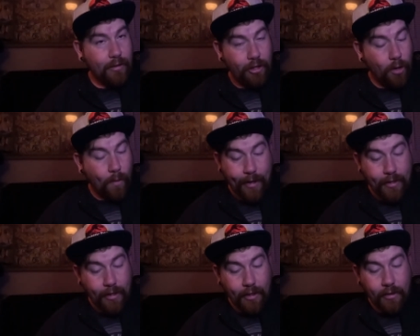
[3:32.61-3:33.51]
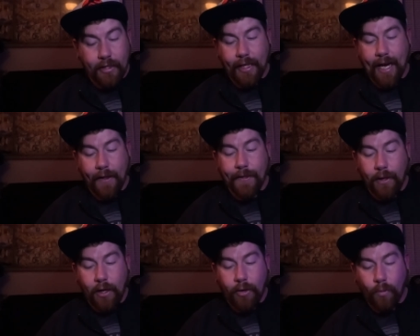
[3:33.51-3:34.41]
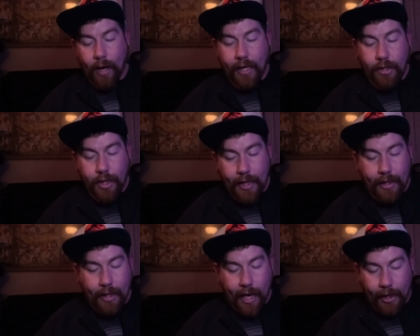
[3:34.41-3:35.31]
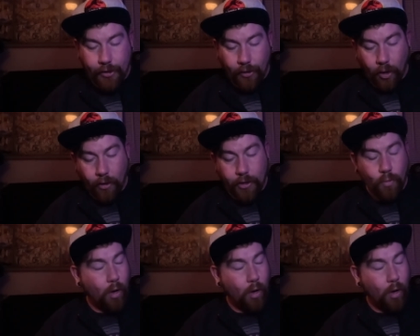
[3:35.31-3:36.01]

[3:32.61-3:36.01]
no idea, decathlon rain jacket, extra large,